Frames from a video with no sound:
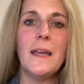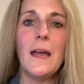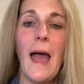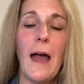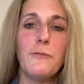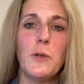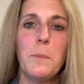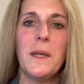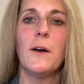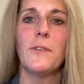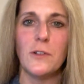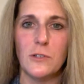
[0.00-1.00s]
have you be
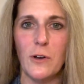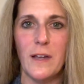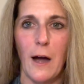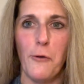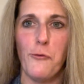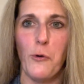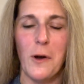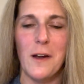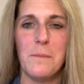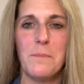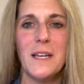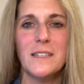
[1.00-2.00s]
on the lookout for
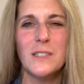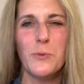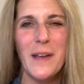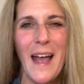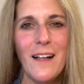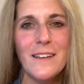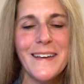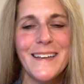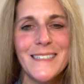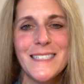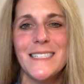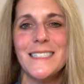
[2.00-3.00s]
it, because the reality
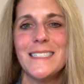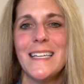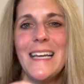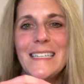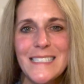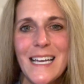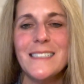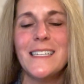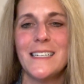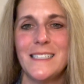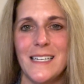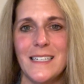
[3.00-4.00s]
is it does
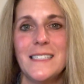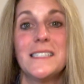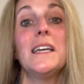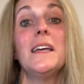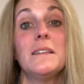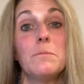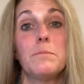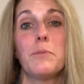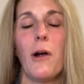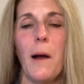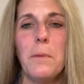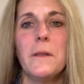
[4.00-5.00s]
exist in
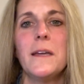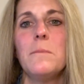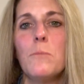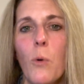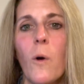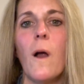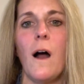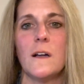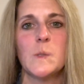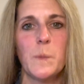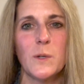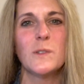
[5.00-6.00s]
probably more
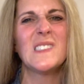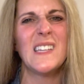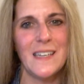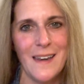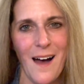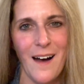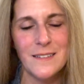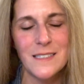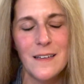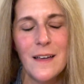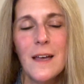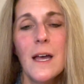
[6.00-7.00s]
hospitals than not.
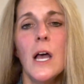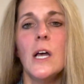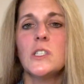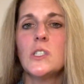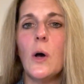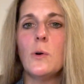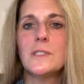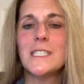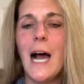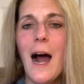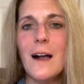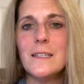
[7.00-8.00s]
So
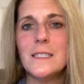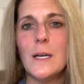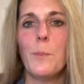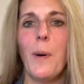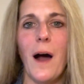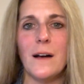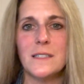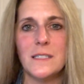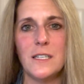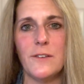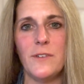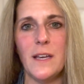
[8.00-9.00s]
toxic
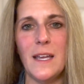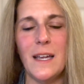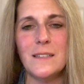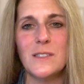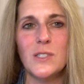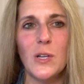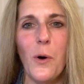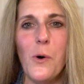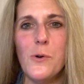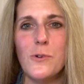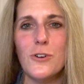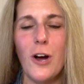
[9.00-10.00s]
positivity, it's
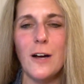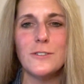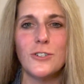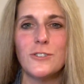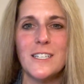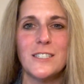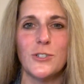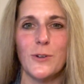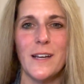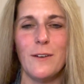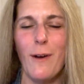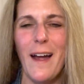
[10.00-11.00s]
so
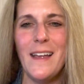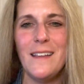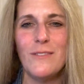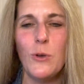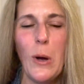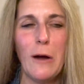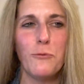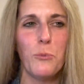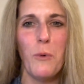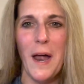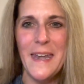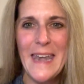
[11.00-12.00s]
contradictory, right? You have
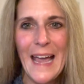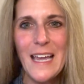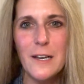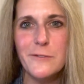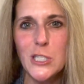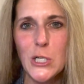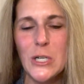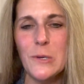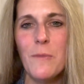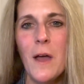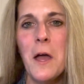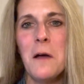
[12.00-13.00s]
a negative
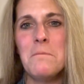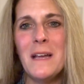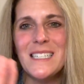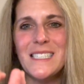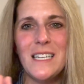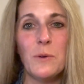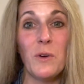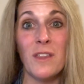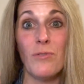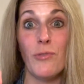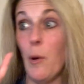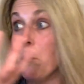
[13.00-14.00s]
term mixed in with
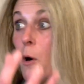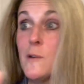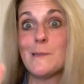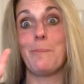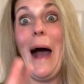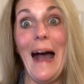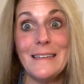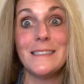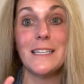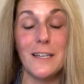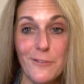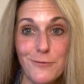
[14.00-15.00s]
the most
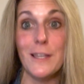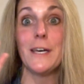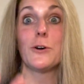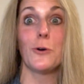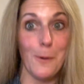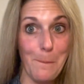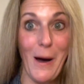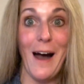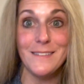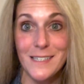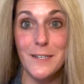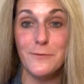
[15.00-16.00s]
positive, literal
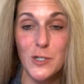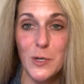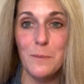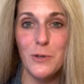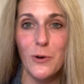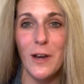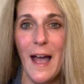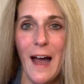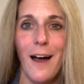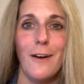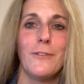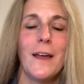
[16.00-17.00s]
positive term you could
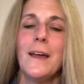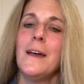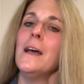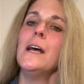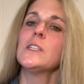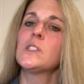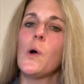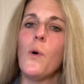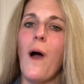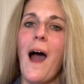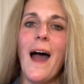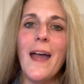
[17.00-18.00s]
have.
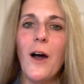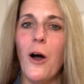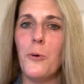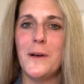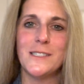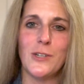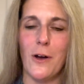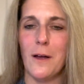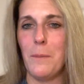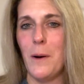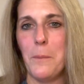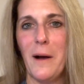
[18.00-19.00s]
So I always talk
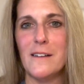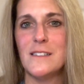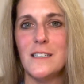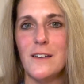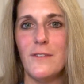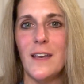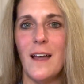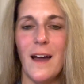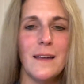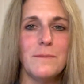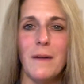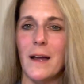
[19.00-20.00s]
about positivity.
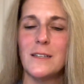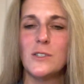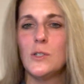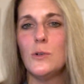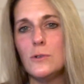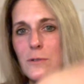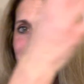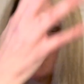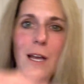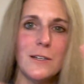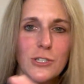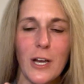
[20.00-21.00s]
I exude
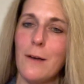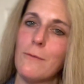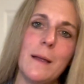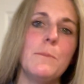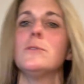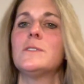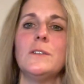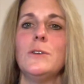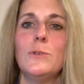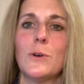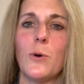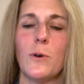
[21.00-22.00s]
sunshine, rainbows, and
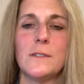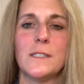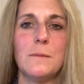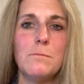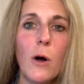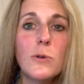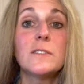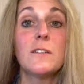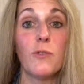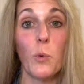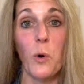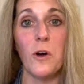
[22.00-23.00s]
unicorns in most
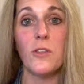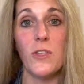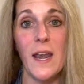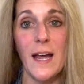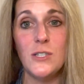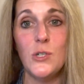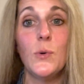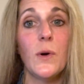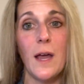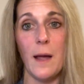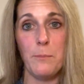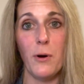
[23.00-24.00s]
of the work that I do
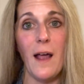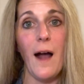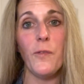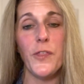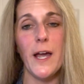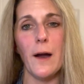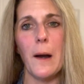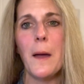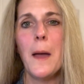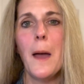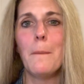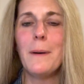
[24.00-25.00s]
and I put out there.
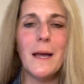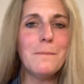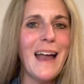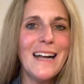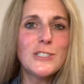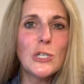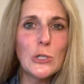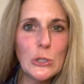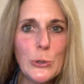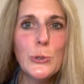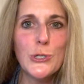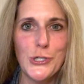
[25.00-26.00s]
But I'm not
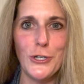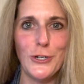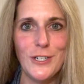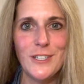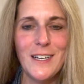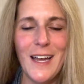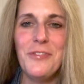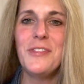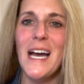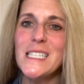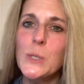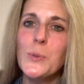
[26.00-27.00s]
delusional, and
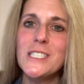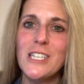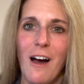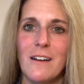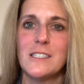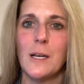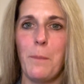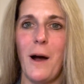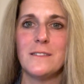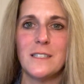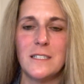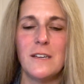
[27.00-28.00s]
that's what toxic
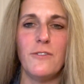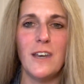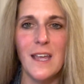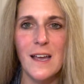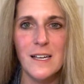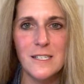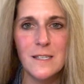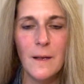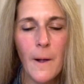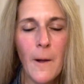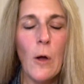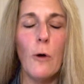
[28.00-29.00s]
positivity is.
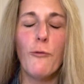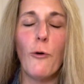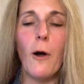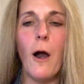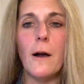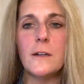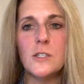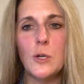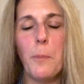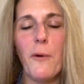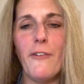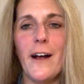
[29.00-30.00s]
For our
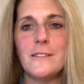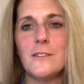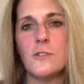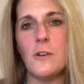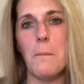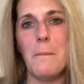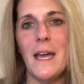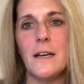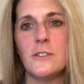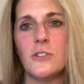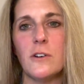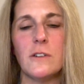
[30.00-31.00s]
supervisors, our
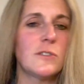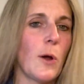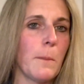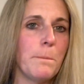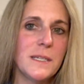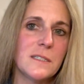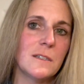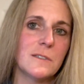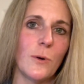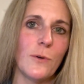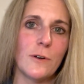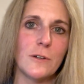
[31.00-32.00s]
managers, our business
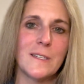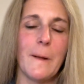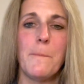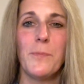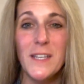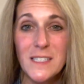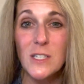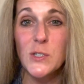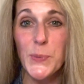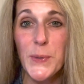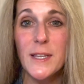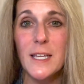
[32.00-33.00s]
owners, this is
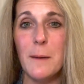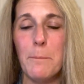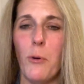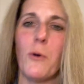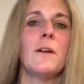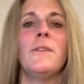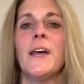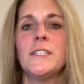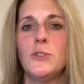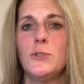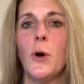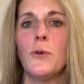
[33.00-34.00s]
really important
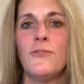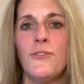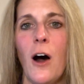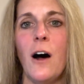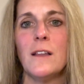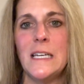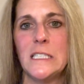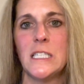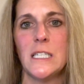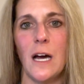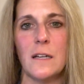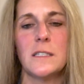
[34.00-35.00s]
that you don't fall into
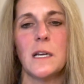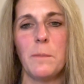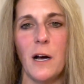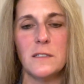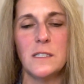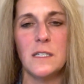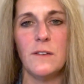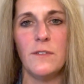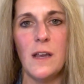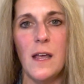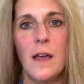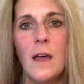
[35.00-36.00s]
toxic
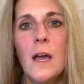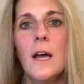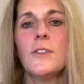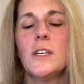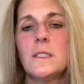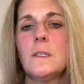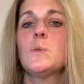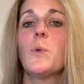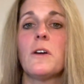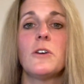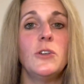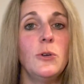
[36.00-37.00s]
positivity. This is
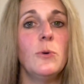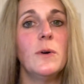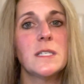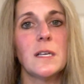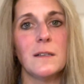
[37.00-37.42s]
where you as a